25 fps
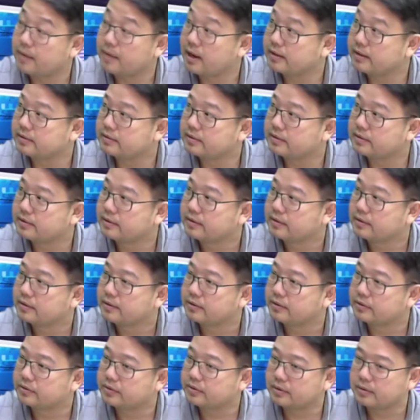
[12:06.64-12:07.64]
months.
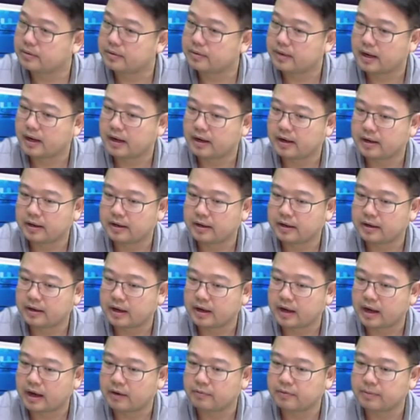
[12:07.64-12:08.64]
So
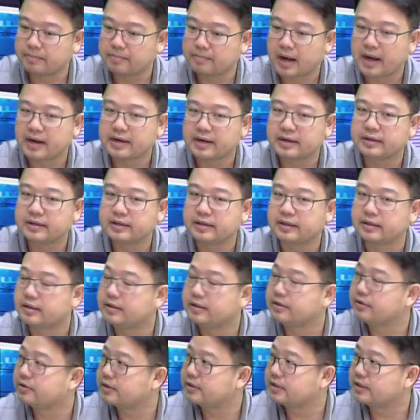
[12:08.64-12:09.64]
our partner in
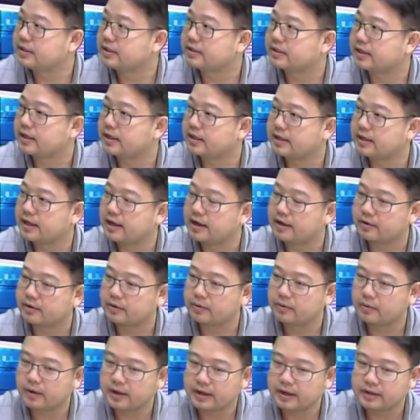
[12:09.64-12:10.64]
interior design, they are
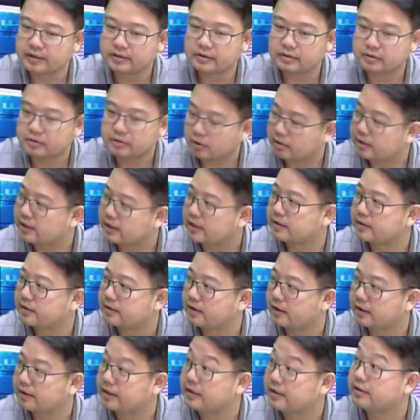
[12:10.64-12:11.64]
quite solid
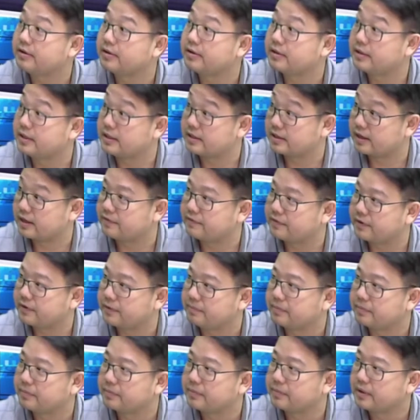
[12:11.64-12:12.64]
interior design
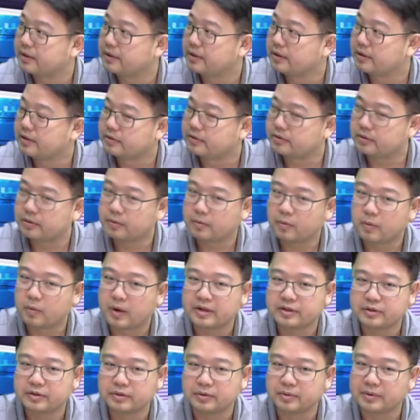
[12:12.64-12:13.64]
firm. So
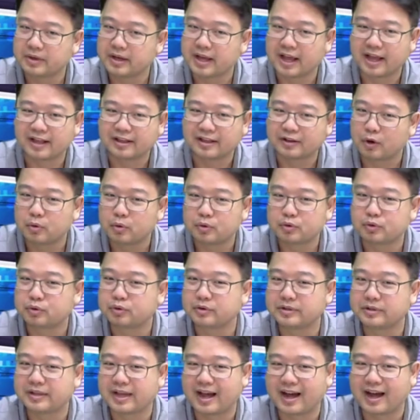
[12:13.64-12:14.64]
once you can go
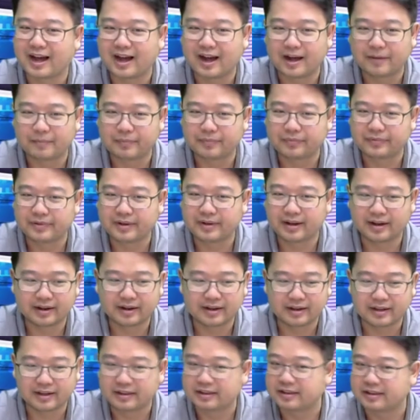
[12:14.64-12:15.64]
through their
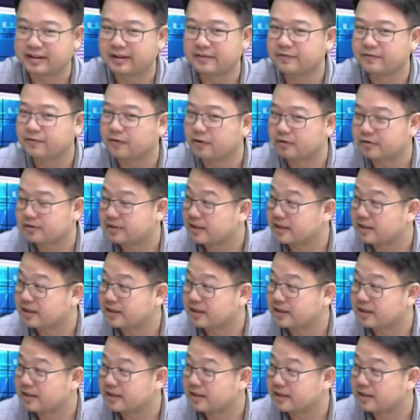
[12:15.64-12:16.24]
intern for,